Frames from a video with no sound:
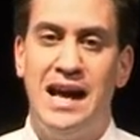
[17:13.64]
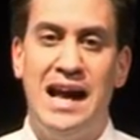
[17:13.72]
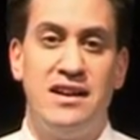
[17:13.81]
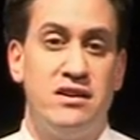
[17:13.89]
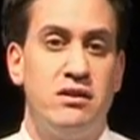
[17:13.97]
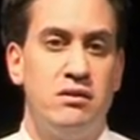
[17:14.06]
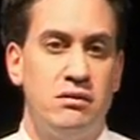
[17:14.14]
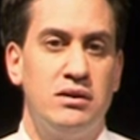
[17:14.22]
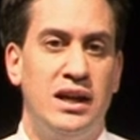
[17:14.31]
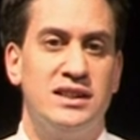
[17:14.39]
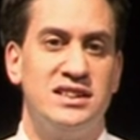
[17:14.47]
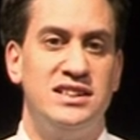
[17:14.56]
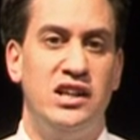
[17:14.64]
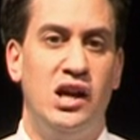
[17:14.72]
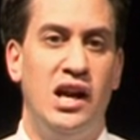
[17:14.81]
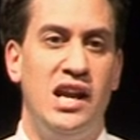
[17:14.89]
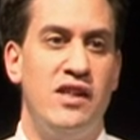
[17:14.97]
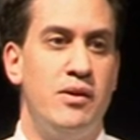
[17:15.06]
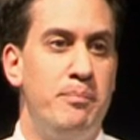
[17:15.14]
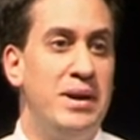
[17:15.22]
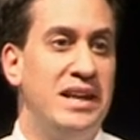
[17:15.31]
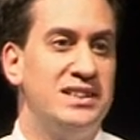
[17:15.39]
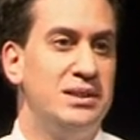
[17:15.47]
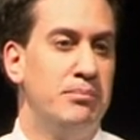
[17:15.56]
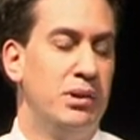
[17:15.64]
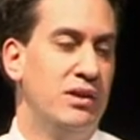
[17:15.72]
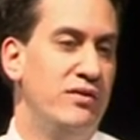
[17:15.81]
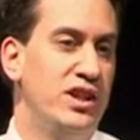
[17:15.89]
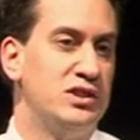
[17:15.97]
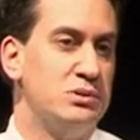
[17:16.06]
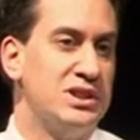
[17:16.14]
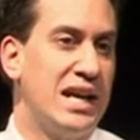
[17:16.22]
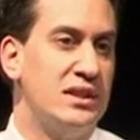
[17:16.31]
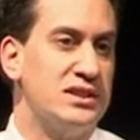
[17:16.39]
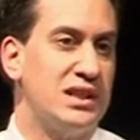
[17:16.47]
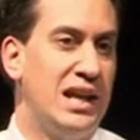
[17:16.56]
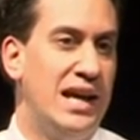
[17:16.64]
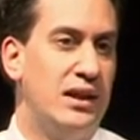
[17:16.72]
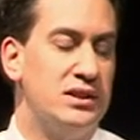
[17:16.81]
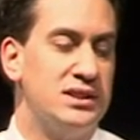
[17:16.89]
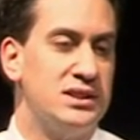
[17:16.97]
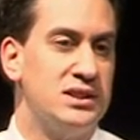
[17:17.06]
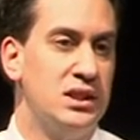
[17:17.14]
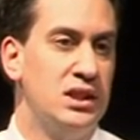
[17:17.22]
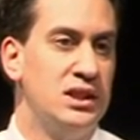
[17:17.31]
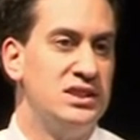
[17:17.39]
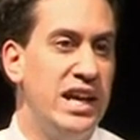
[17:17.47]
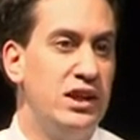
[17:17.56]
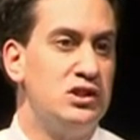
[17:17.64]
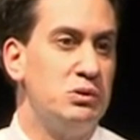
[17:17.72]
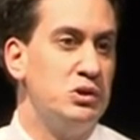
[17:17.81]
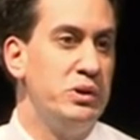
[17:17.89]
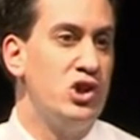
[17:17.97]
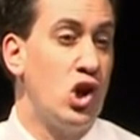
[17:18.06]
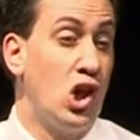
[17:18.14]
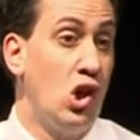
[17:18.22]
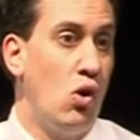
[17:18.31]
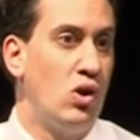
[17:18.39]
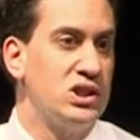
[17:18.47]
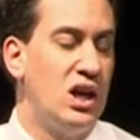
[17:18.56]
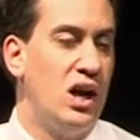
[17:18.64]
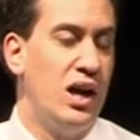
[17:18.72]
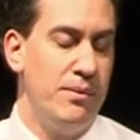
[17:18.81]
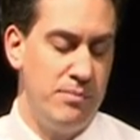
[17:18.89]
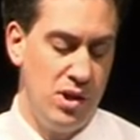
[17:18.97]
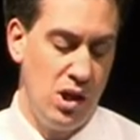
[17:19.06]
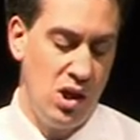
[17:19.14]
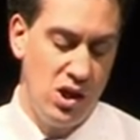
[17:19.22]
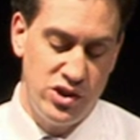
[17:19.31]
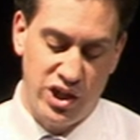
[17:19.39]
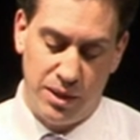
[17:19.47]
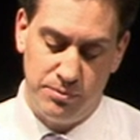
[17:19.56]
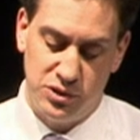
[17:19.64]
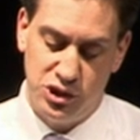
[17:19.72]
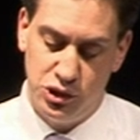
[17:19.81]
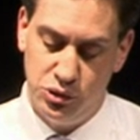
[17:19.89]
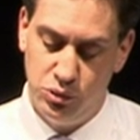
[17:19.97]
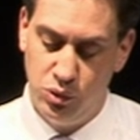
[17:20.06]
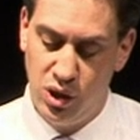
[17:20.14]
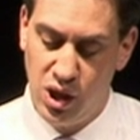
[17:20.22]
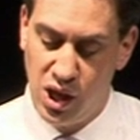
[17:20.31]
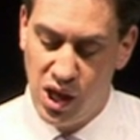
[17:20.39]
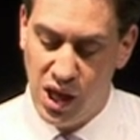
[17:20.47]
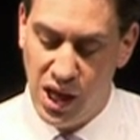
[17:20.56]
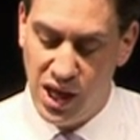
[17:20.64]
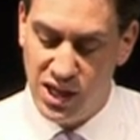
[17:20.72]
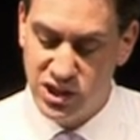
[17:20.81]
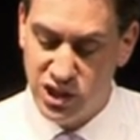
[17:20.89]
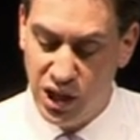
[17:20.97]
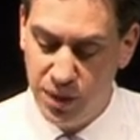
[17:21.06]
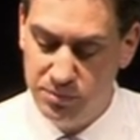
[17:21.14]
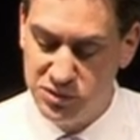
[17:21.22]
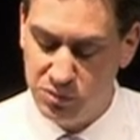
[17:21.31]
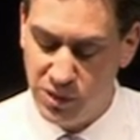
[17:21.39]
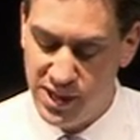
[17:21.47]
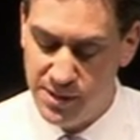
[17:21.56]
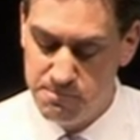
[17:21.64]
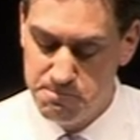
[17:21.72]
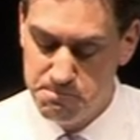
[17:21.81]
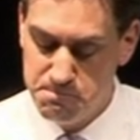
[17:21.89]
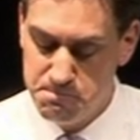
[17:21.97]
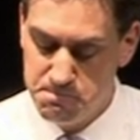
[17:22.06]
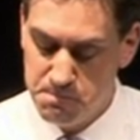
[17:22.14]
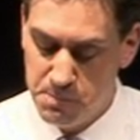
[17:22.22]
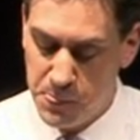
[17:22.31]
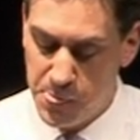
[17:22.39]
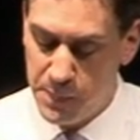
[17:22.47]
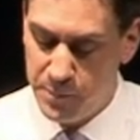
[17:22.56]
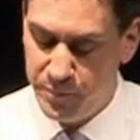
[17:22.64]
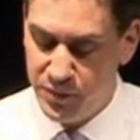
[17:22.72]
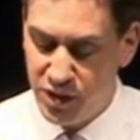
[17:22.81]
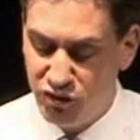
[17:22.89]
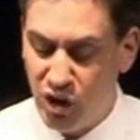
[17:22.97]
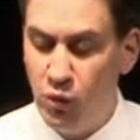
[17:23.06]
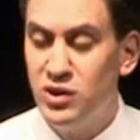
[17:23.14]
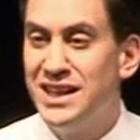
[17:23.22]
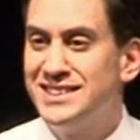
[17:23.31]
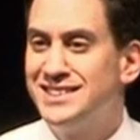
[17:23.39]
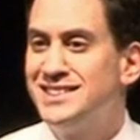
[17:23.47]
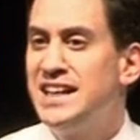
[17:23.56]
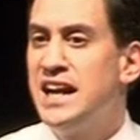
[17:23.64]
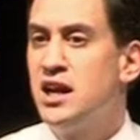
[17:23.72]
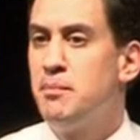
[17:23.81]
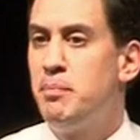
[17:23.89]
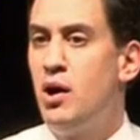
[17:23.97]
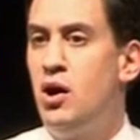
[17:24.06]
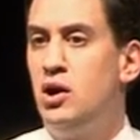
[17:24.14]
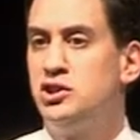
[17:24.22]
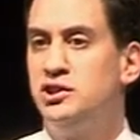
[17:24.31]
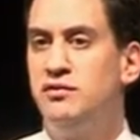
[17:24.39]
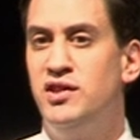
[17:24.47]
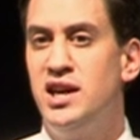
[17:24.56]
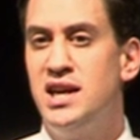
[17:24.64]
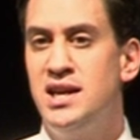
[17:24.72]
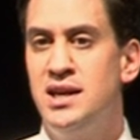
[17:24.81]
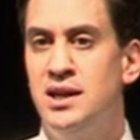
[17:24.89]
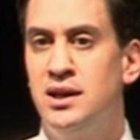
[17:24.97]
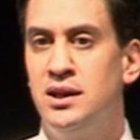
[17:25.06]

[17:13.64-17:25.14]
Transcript: And as I said earlier, the biggest symbol of this was council house sales, which we took a long time to come to terms with. So that's the second part of the